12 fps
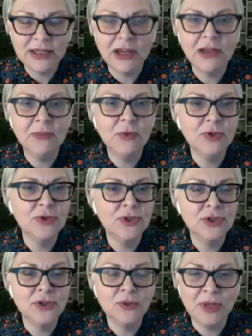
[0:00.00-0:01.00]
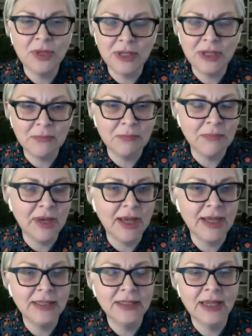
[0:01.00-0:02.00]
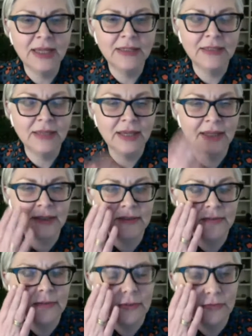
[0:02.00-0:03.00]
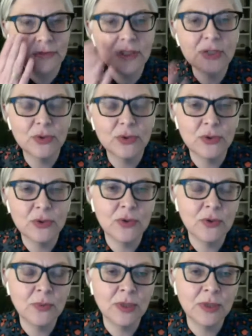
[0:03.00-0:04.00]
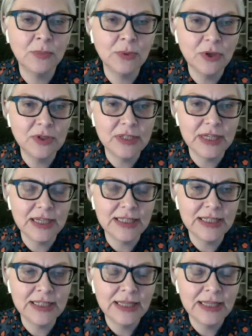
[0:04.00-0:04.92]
time-consuming and resource-consuming process.